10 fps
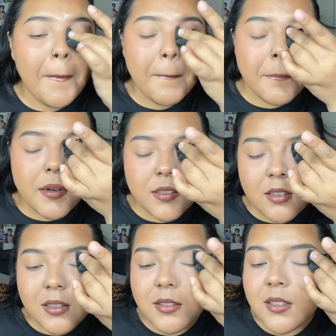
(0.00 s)
But as
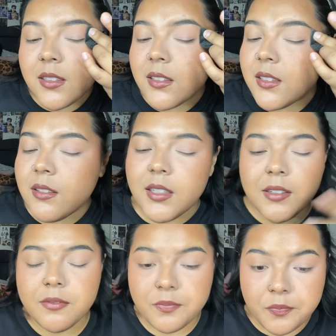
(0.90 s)
long as you guys can see, right?
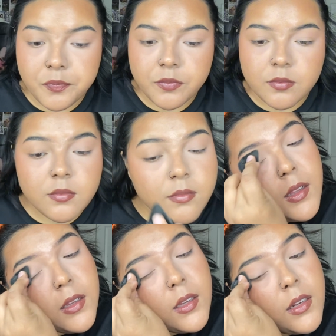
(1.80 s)

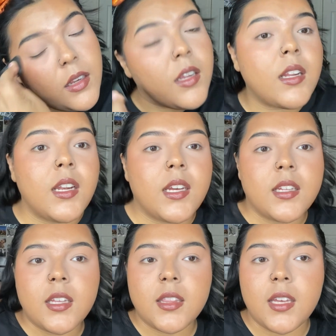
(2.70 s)
Like
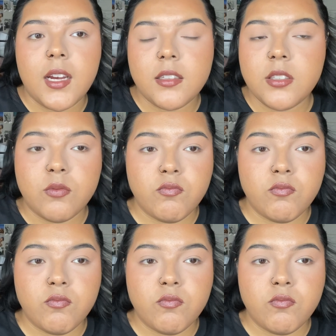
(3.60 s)
that.